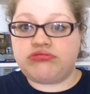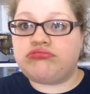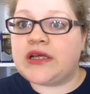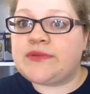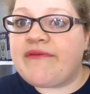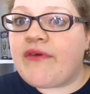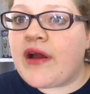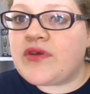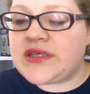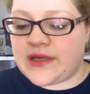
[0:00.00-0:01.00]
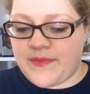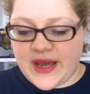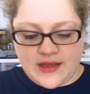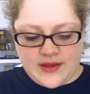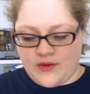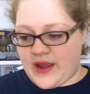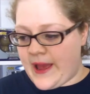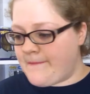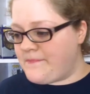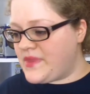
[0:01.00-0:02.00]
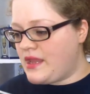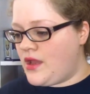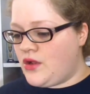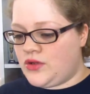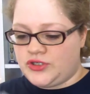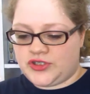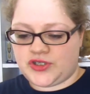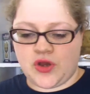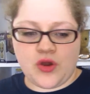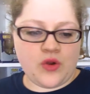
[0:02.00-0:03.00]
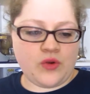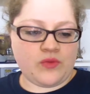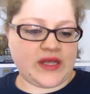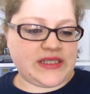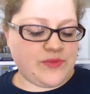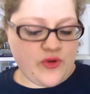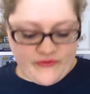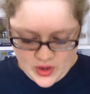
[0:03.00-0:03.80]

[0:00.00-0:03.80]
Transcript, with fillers: Takes me forever sticking back in there, okay? So, let's move